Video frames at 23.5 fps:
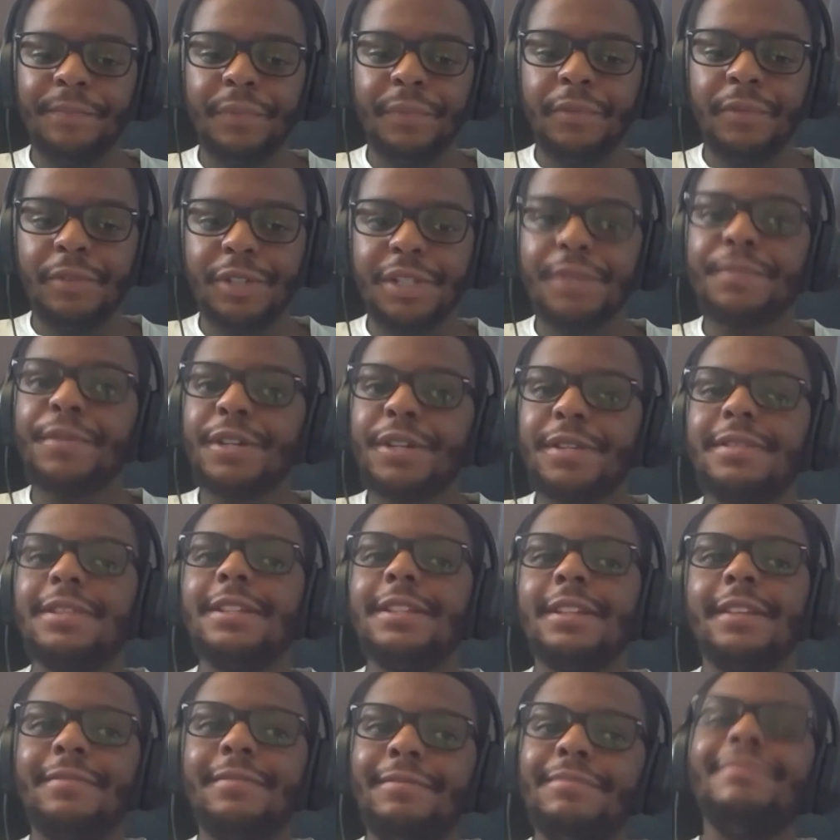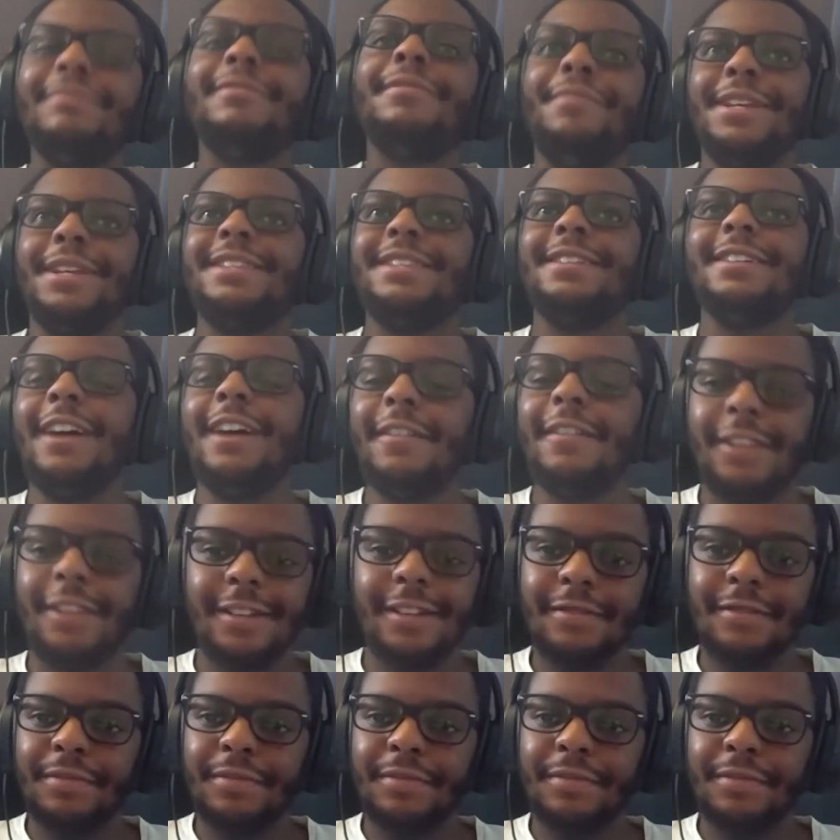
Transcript: was the best thing I learned